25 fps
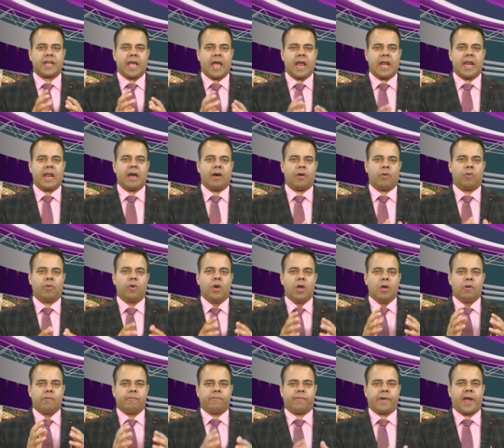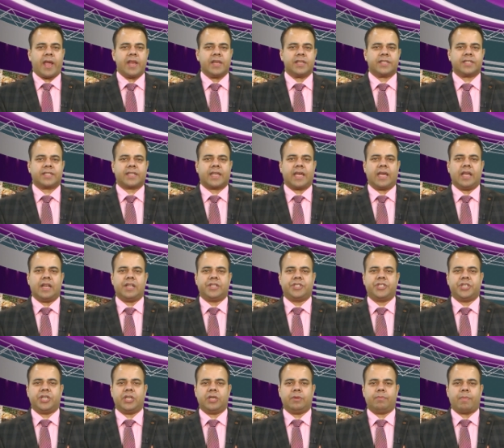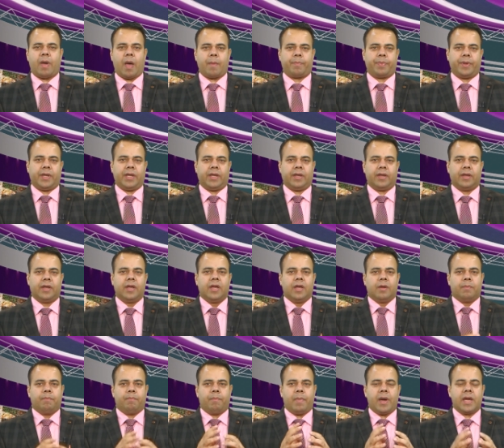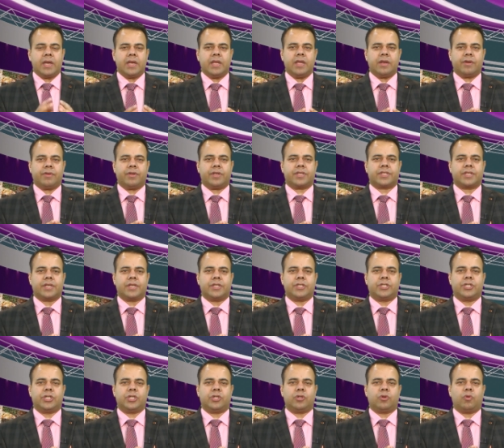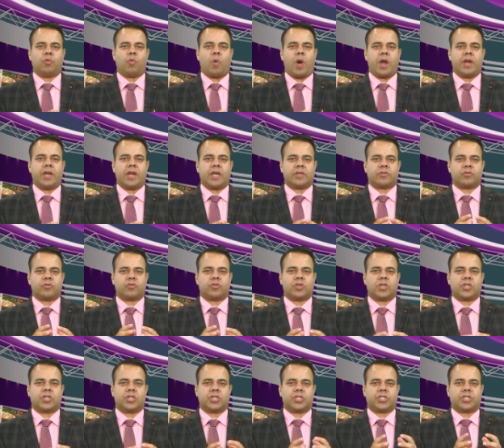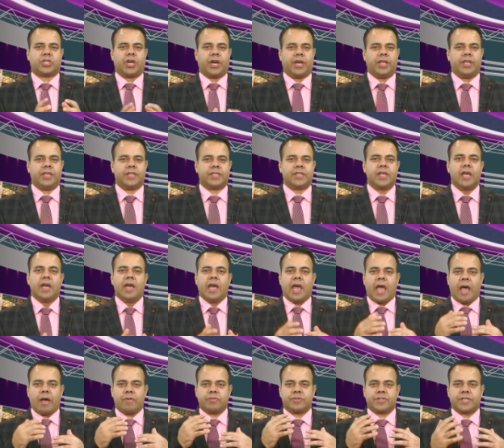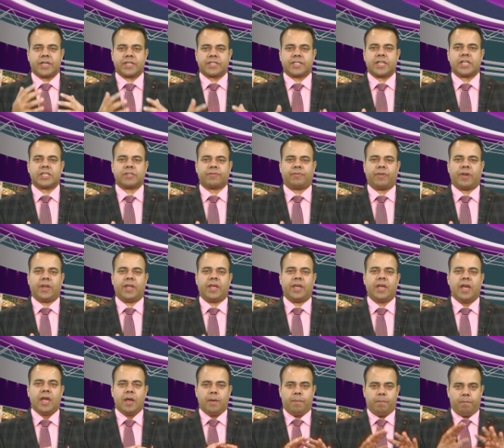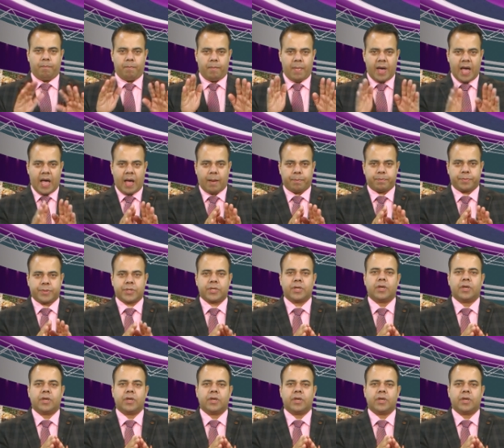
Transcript: allow fine-scale gene mapping. Many recent genome-wide association studies have successfully mapped